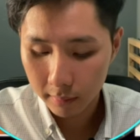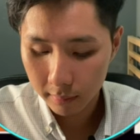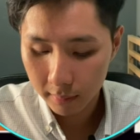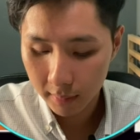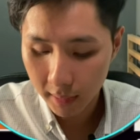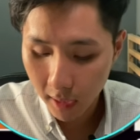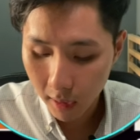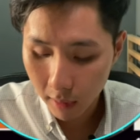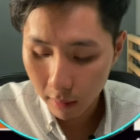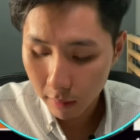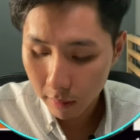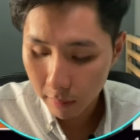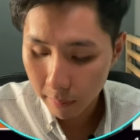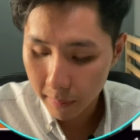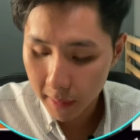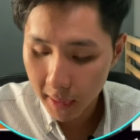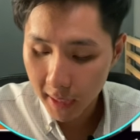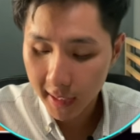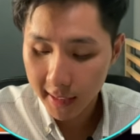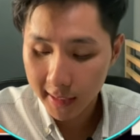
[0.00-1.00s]
Now,
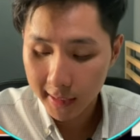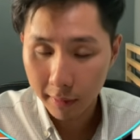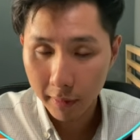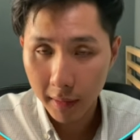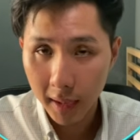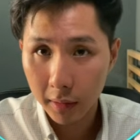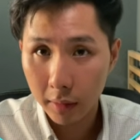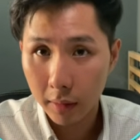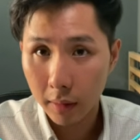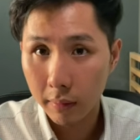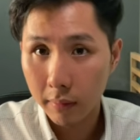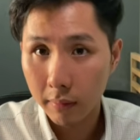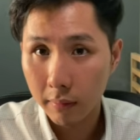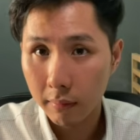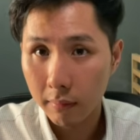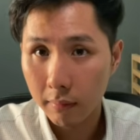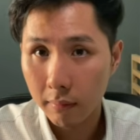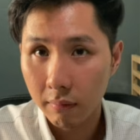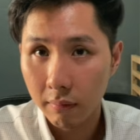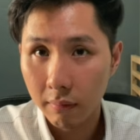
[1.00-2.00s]
B has the value of
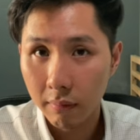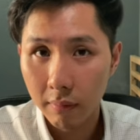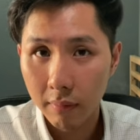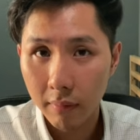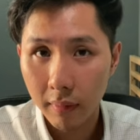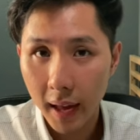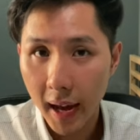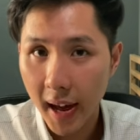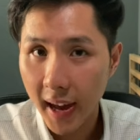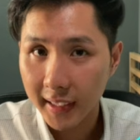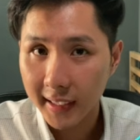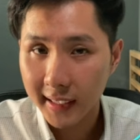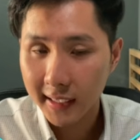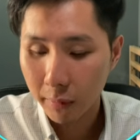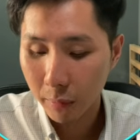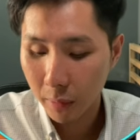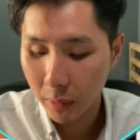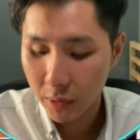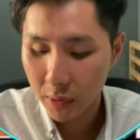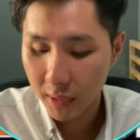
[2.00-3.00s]
X,
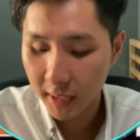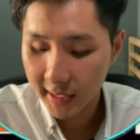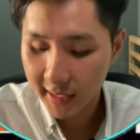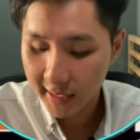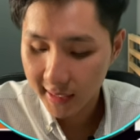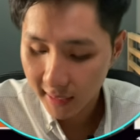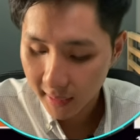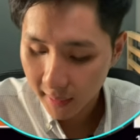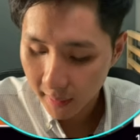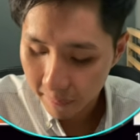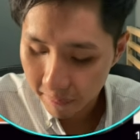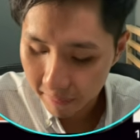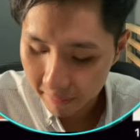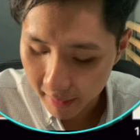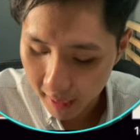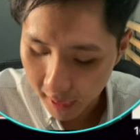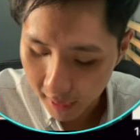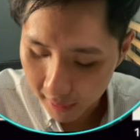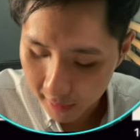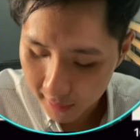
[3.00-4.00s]
which is
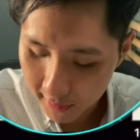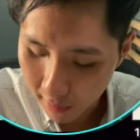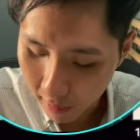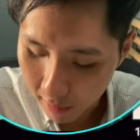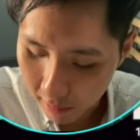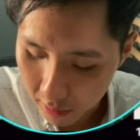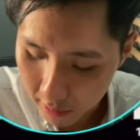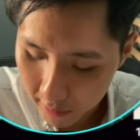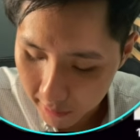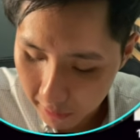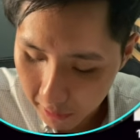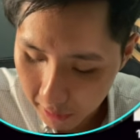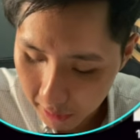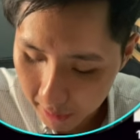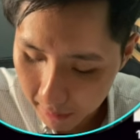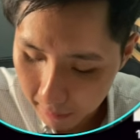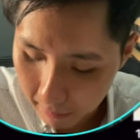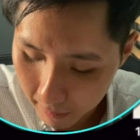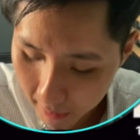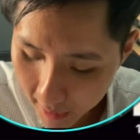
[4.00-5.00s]
9. So I just fill in
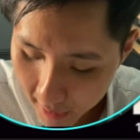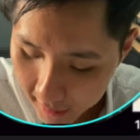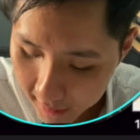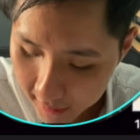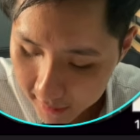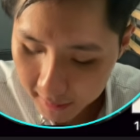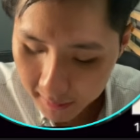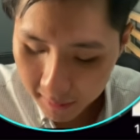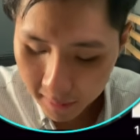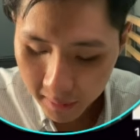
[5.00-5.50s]
the blank.